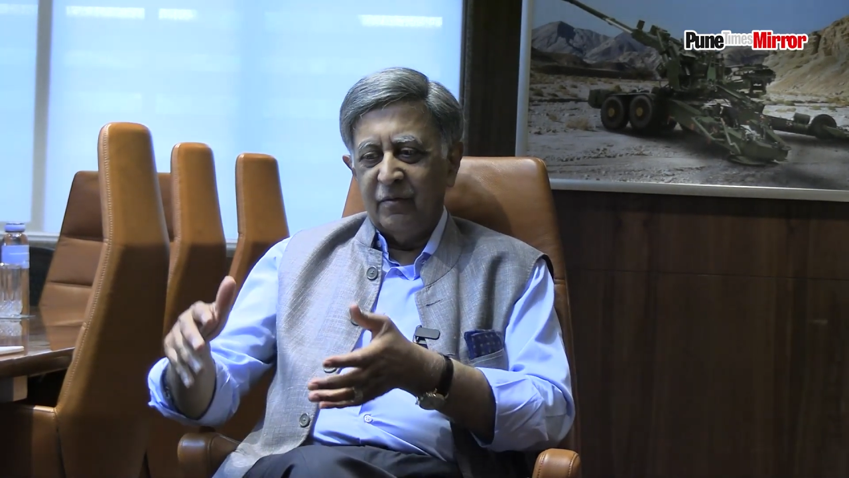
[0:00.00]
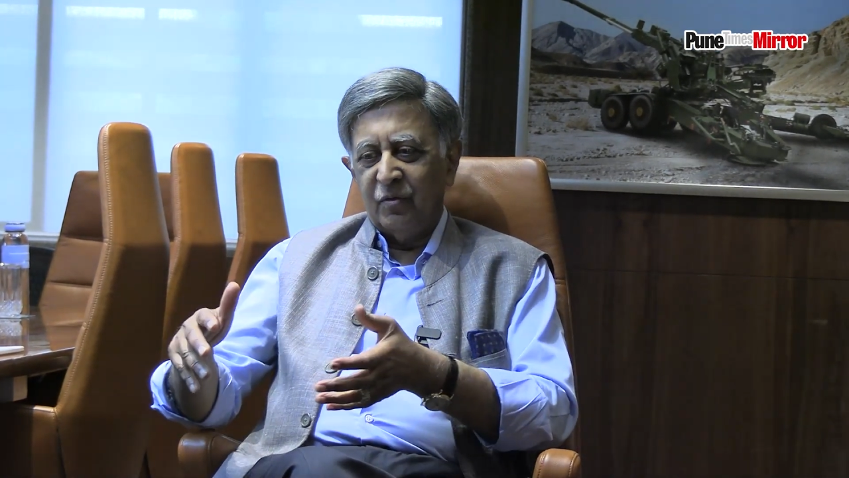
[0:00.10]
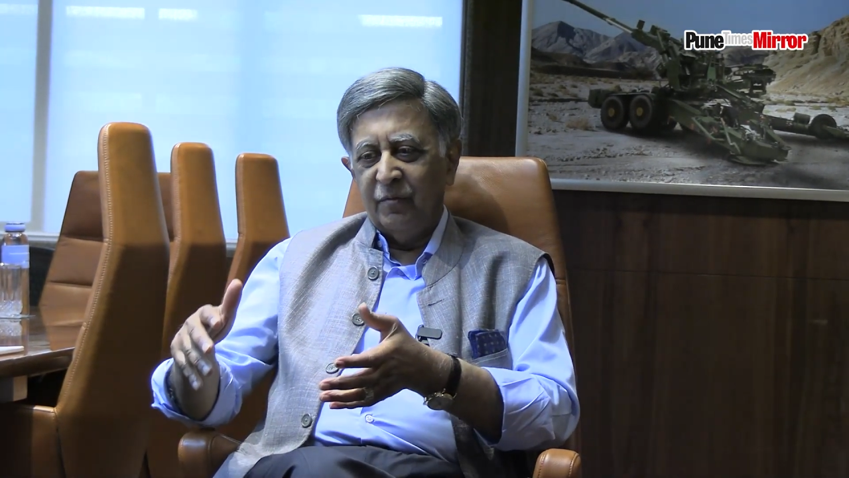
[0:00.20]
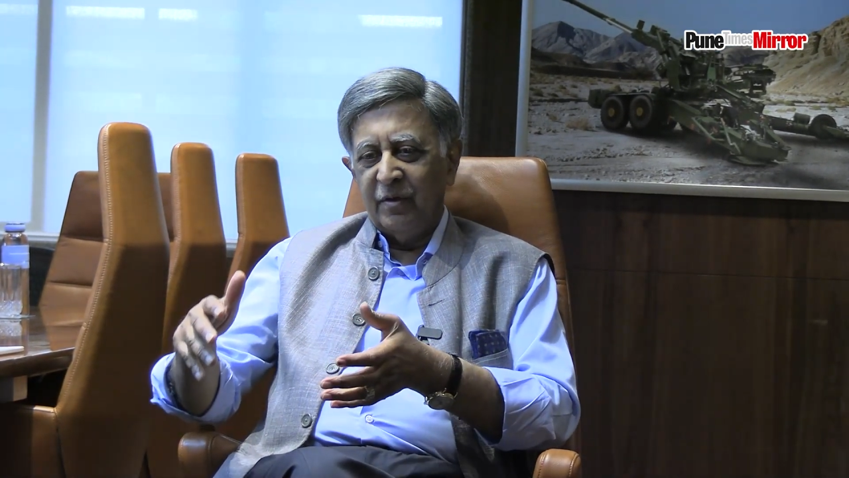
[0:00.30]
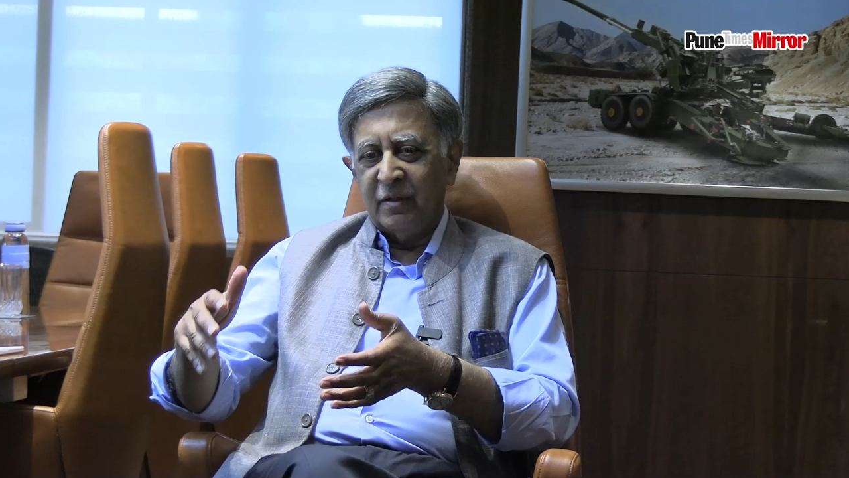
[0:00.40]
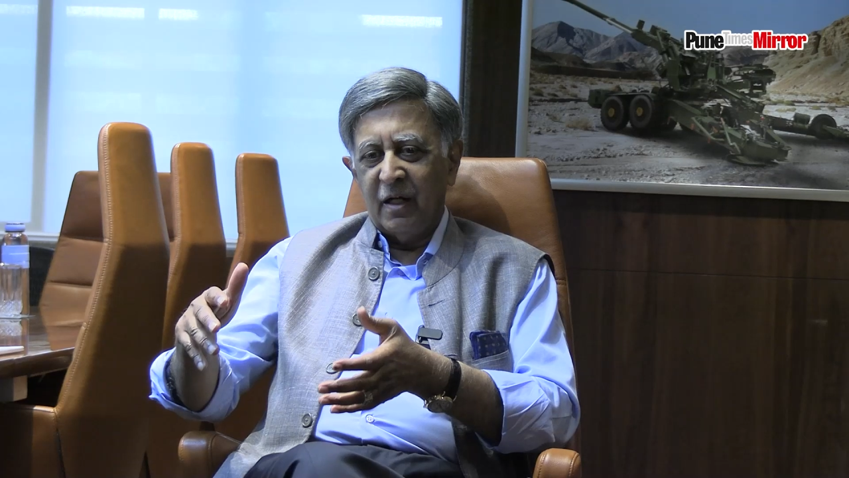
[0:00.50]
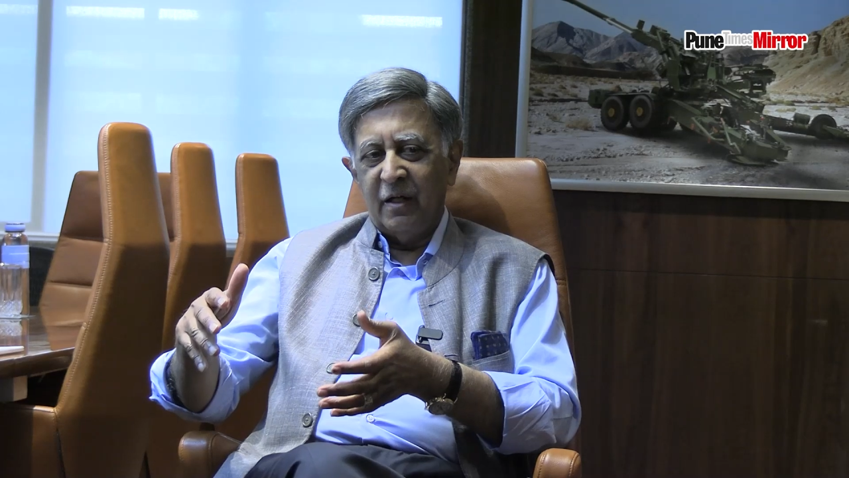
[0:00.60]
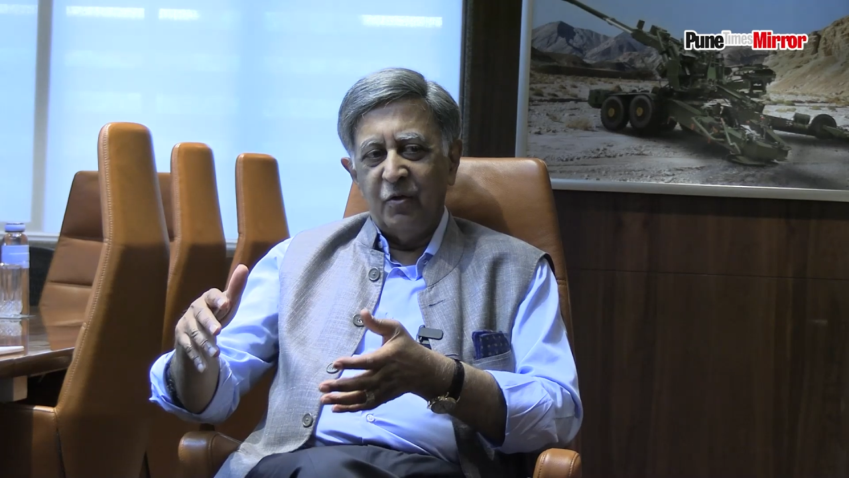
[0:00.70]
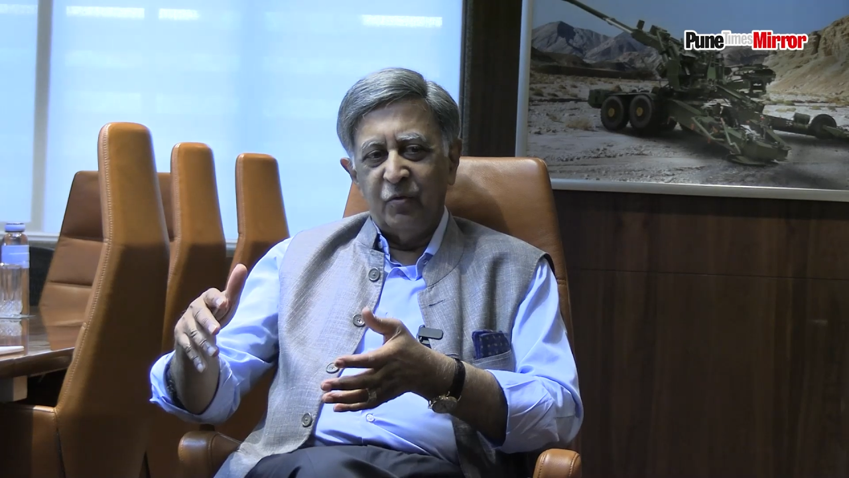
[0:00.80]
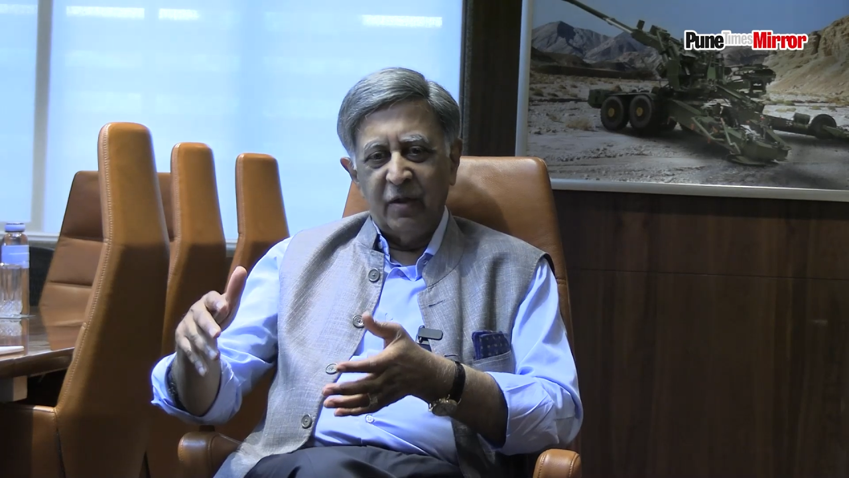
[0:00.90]
so we
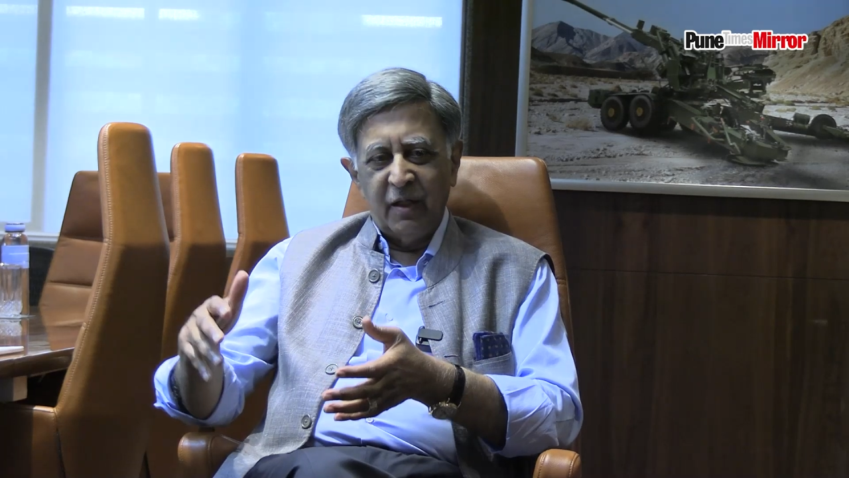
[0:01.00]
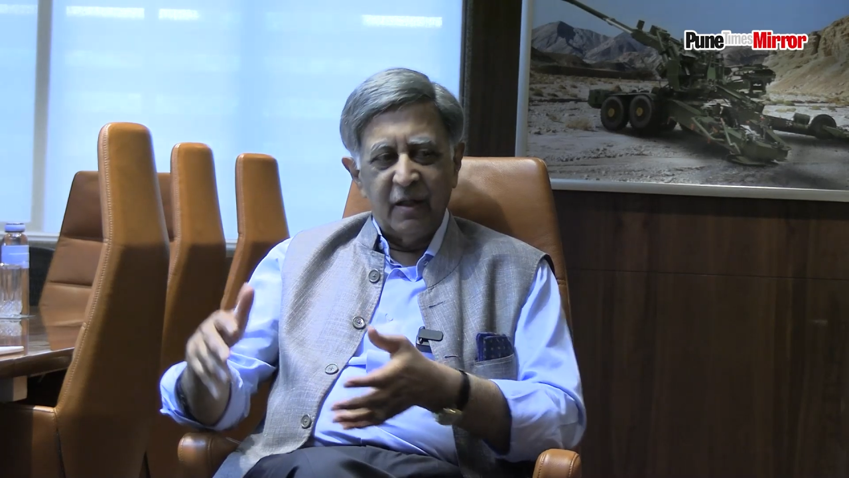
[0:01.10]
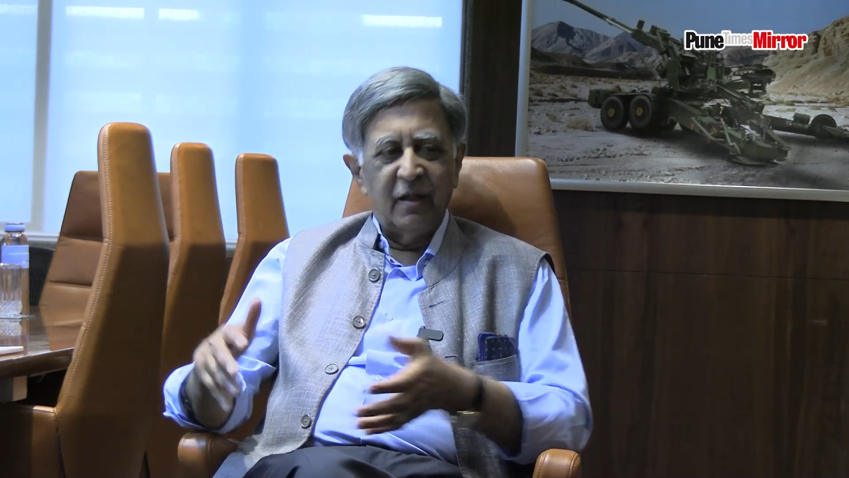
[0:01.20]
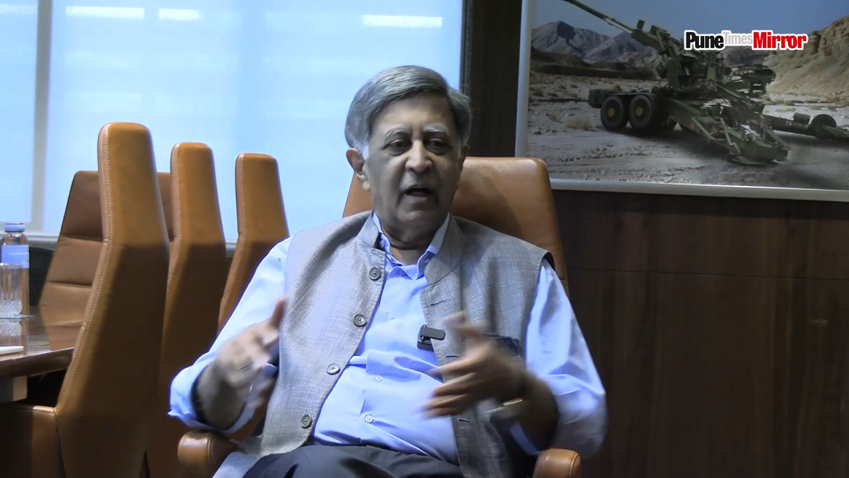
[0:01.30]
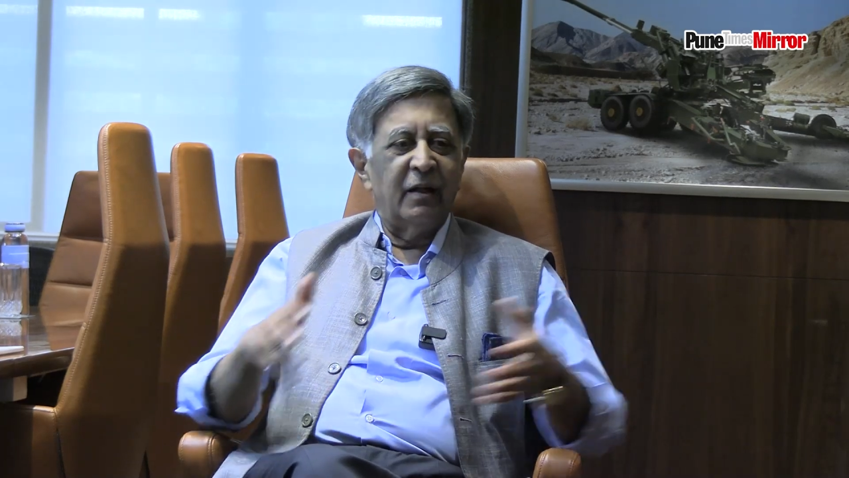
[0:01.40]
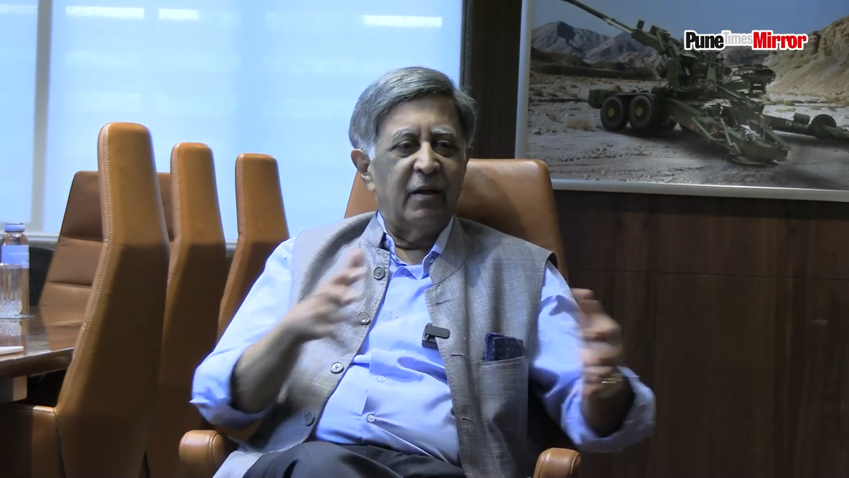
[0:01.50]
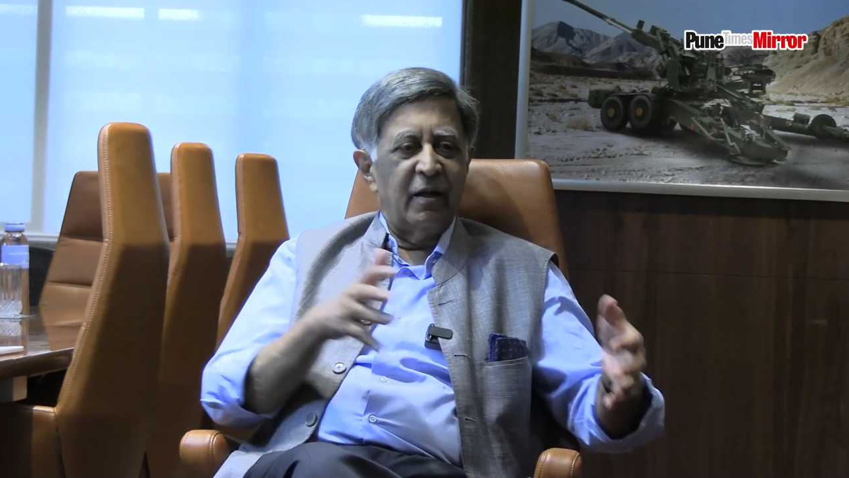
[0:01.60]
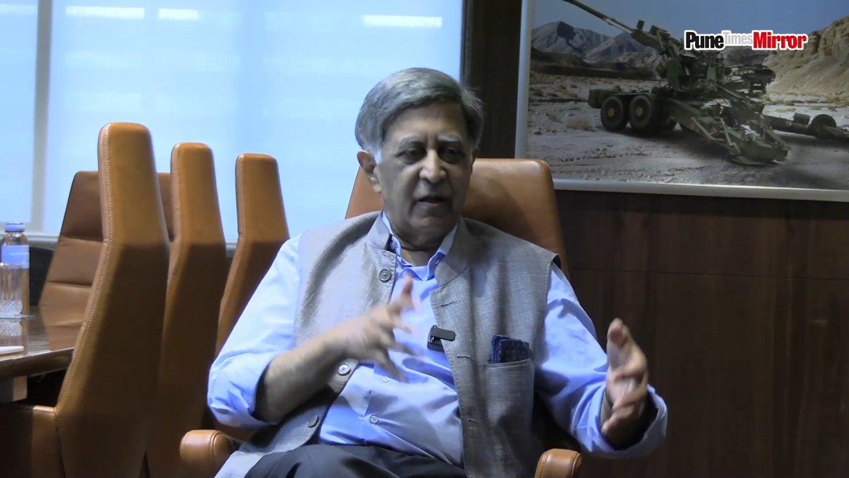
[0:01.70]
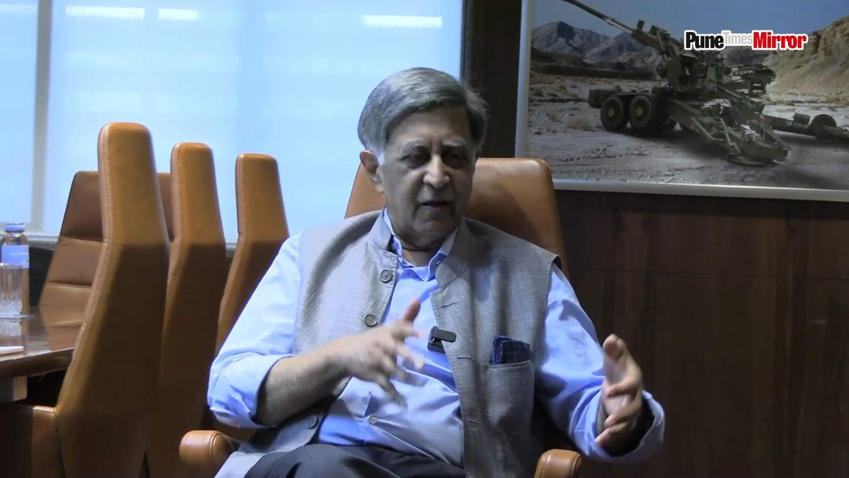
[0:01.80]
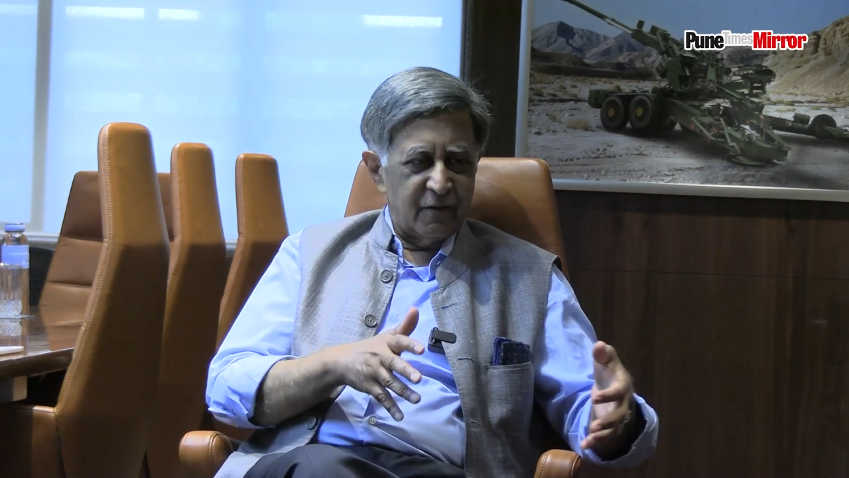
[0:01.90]
started using it in other
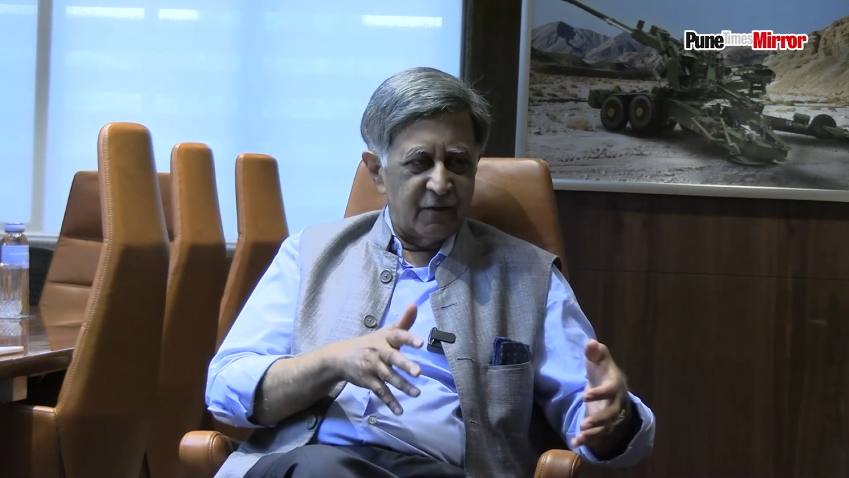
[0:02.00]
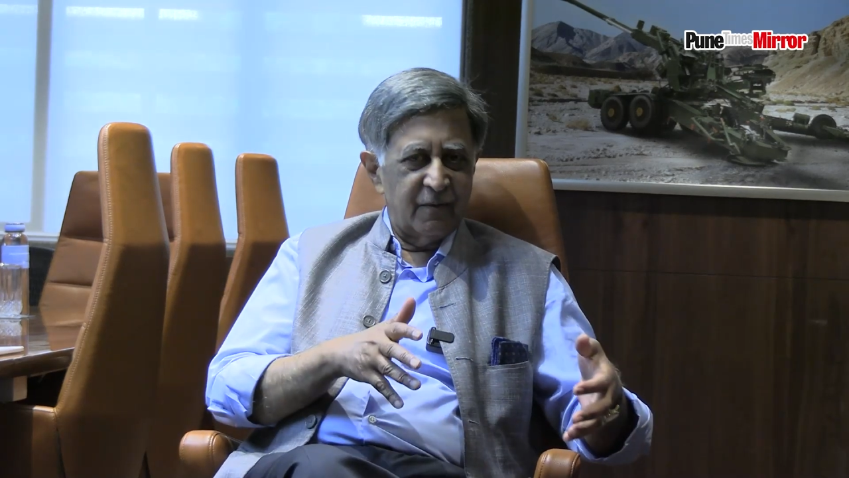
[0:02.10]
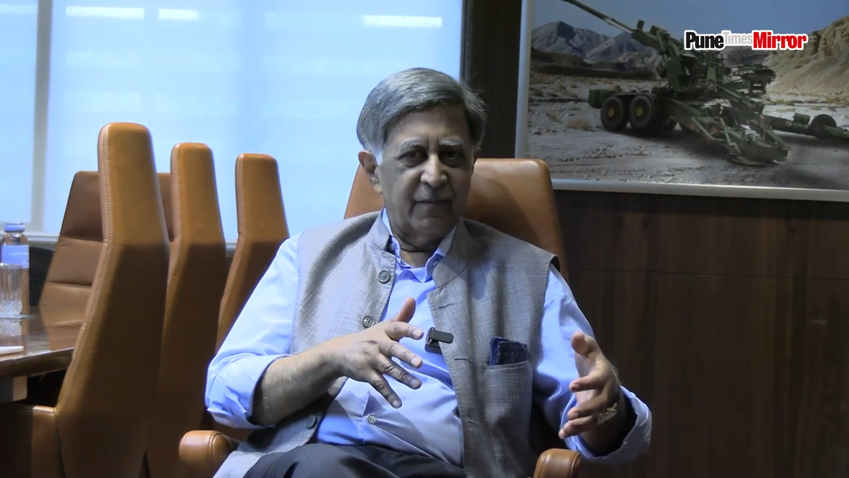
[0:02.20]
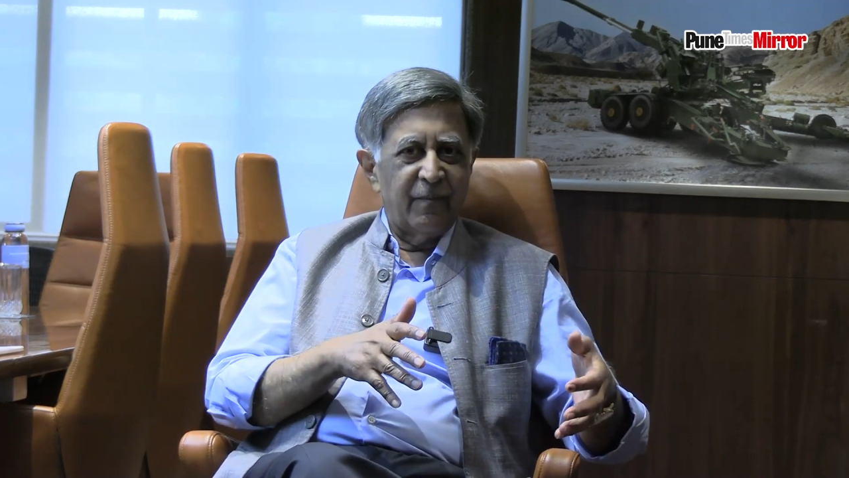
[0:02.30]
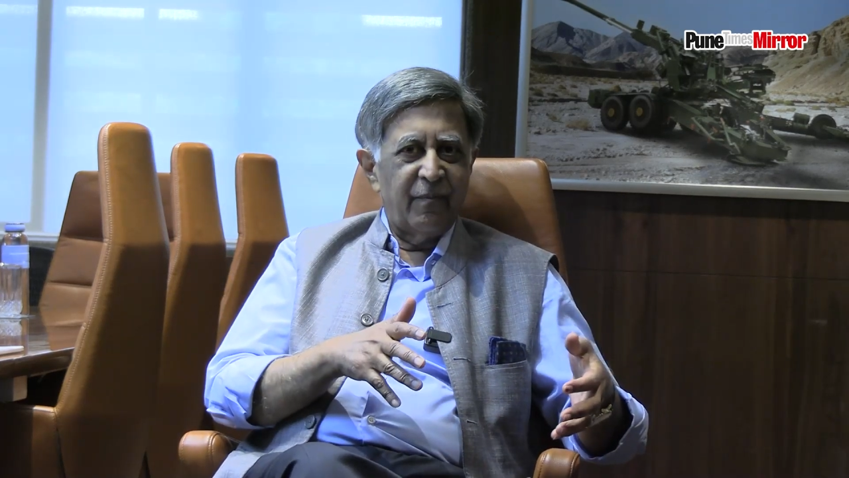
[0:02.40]
areas,